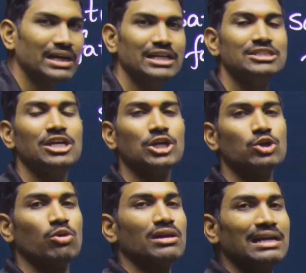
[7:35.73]
is the
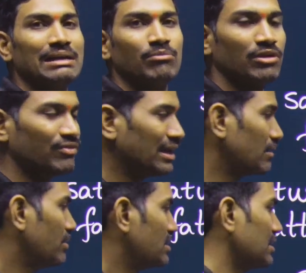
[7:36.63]
total number of
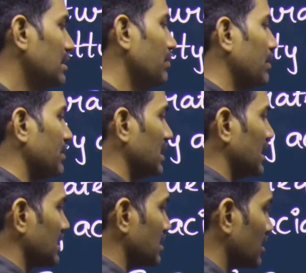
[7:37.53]
carbons in the palmitic
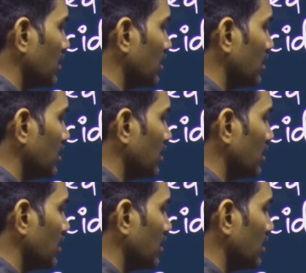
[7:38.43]
acid?